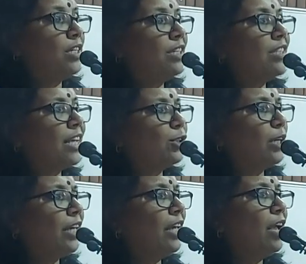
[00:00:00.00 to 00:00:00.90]
So it is
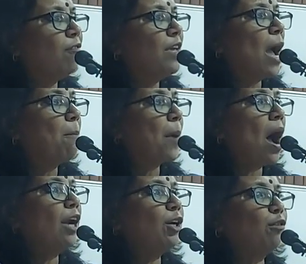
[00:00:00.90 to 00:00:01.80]
actually, we are
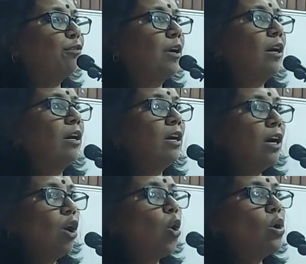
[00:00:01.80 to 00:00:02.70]
part of a
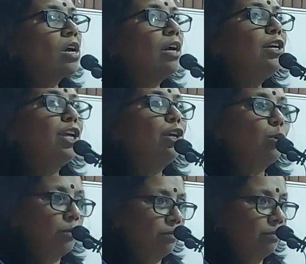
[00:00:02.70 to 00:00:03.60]
whole
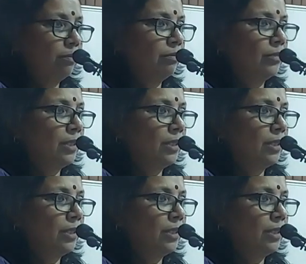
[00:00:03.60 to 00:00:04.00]
continuum.